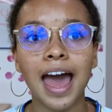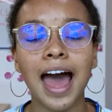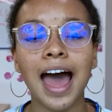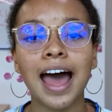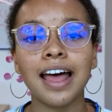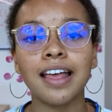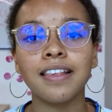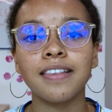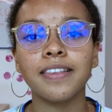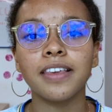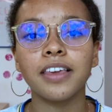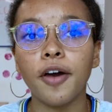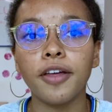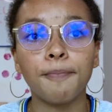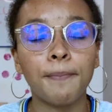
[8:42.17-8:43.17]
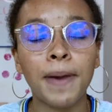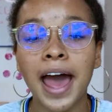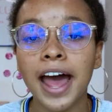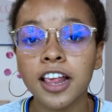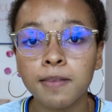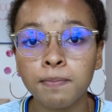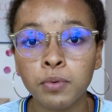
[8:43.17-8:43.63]
as a
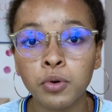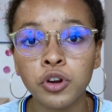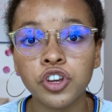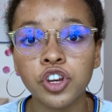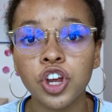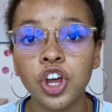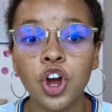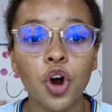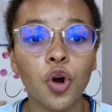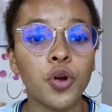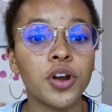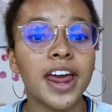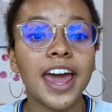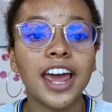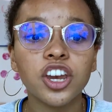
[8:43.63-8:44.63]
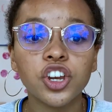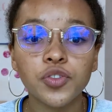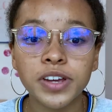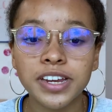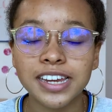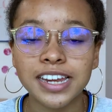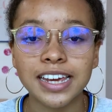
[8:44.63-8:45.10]
passport or an
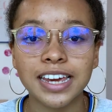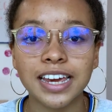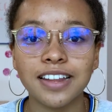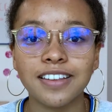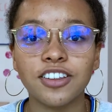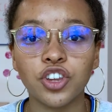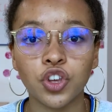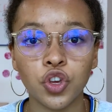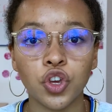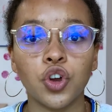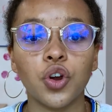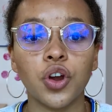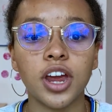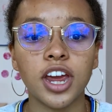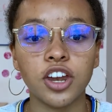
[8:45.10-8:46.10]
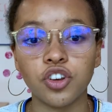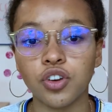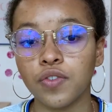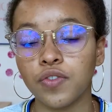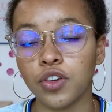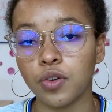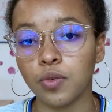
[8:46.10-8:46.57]
entry ticket to your
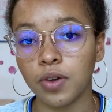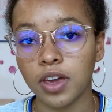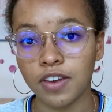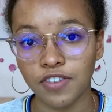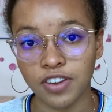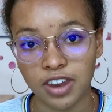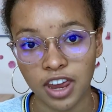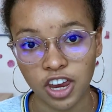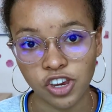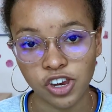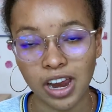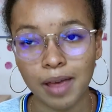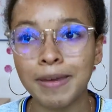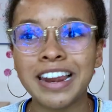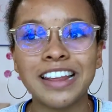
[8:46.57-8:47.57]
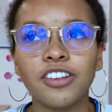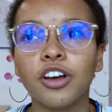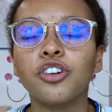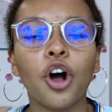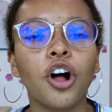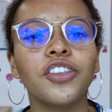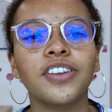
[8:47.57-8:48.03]
interview invitation. I mean, it's
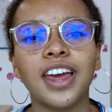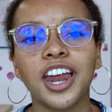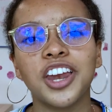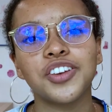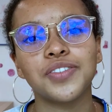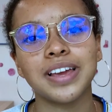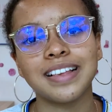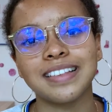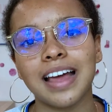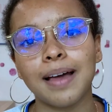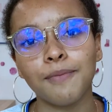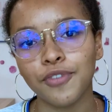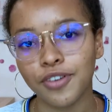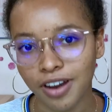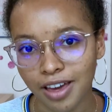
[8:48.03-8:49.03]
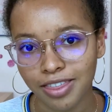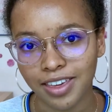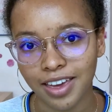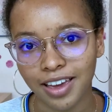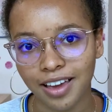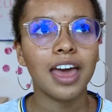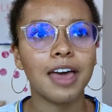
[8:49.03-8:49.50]
not called an entry exam for
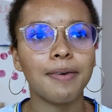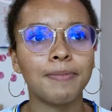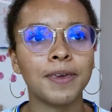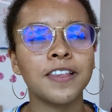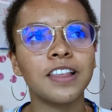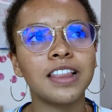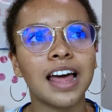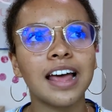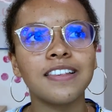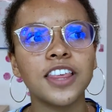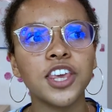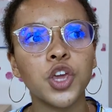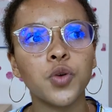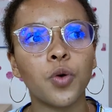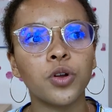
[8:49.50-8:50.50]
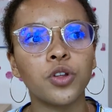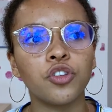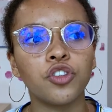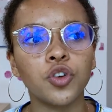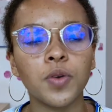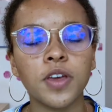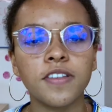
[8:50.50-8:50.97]
nothing. Because the last thing you want to
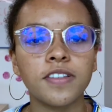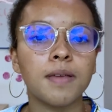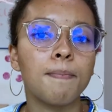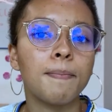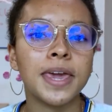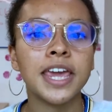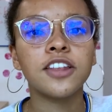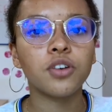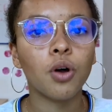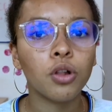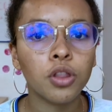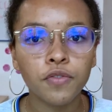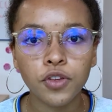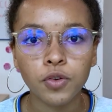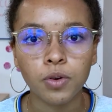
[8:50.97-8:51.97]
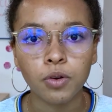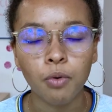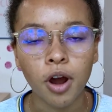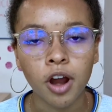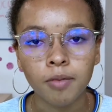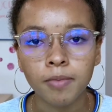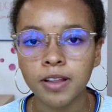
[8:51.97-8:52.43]
do is to meet all of the
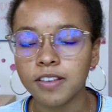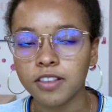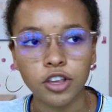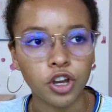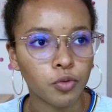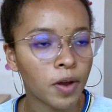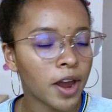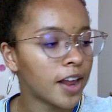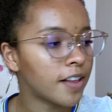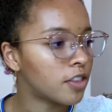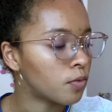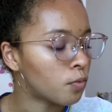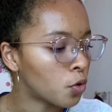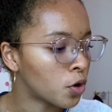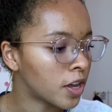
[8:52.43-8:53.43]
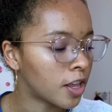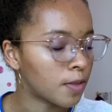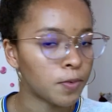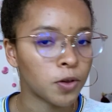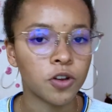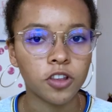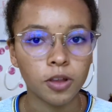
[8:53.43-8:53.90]
requirements, the grades, the work
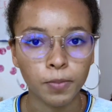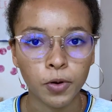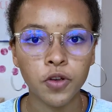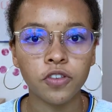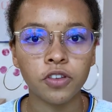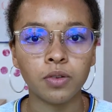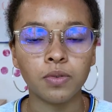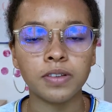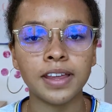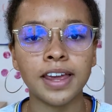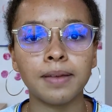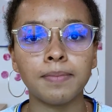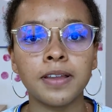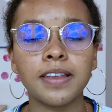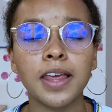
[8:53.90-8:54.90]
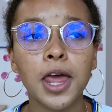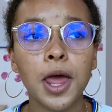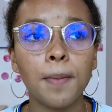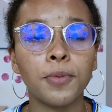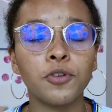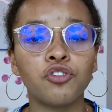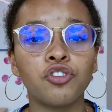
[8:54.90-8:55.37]
experience, the personal statement,
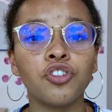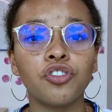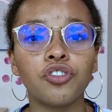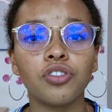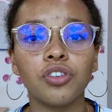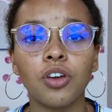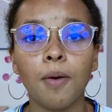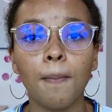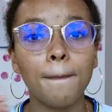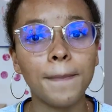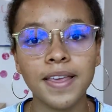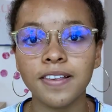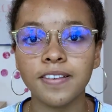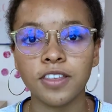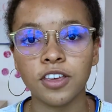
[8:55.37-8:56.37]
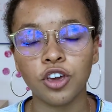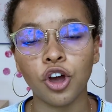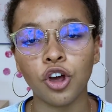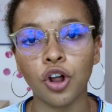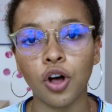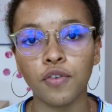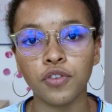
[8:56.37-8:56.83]
but just miss the
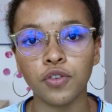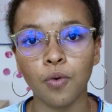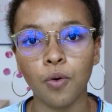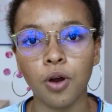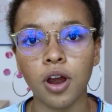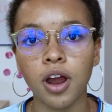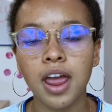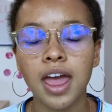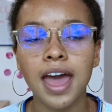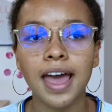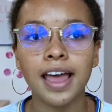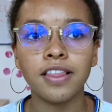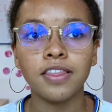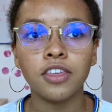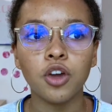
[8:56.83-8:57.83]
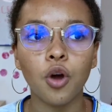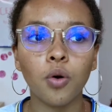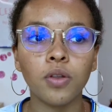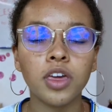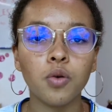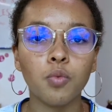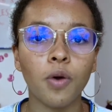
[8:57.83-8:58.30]
cutoff score. And the
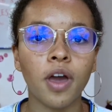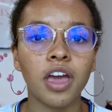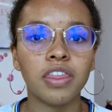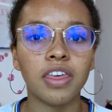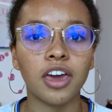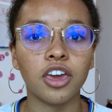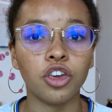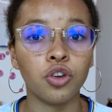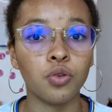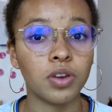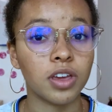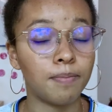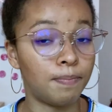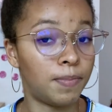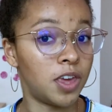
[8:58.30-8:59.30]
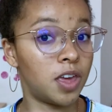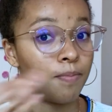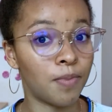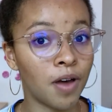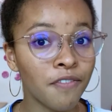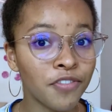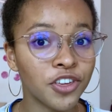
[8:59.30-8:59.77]
only way that you can be
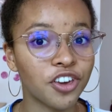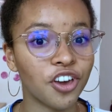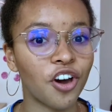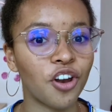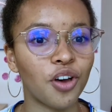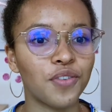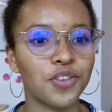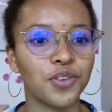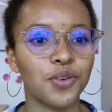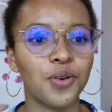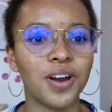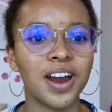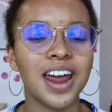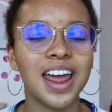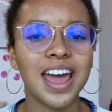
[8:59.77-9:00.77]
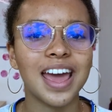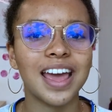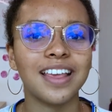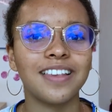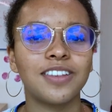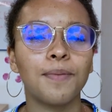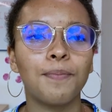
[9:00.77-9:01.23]
above the cutoff score
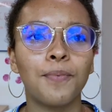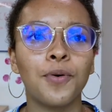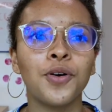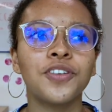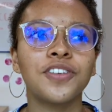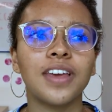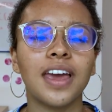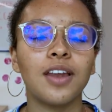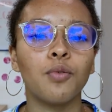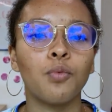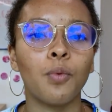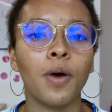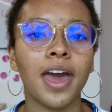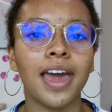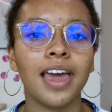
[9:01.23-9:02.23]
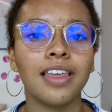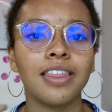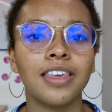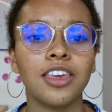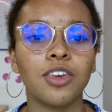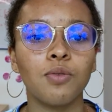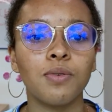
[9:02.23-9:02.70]
is to put and weigh
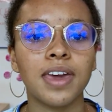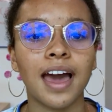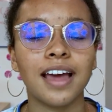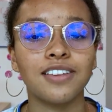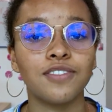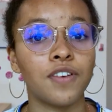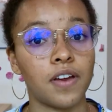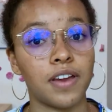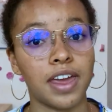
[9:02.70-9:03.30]
the Ucat very